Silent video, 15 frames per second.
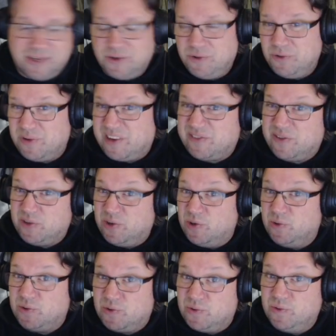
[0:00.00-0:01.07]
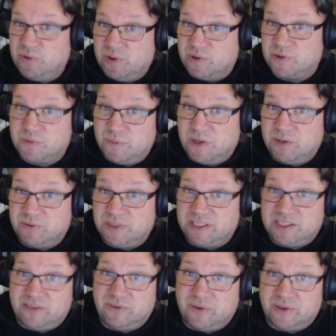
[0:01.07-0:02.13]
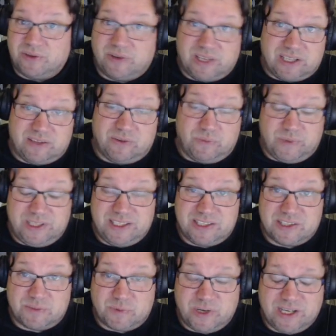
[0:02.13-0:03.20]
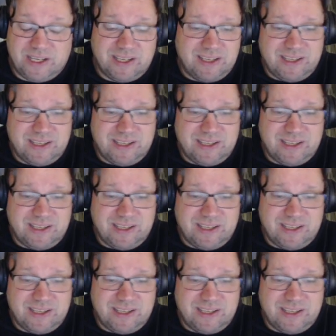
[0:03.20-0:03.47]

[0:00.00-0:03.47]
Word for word: Do you have to go through those bounties in order to get to Winterspring?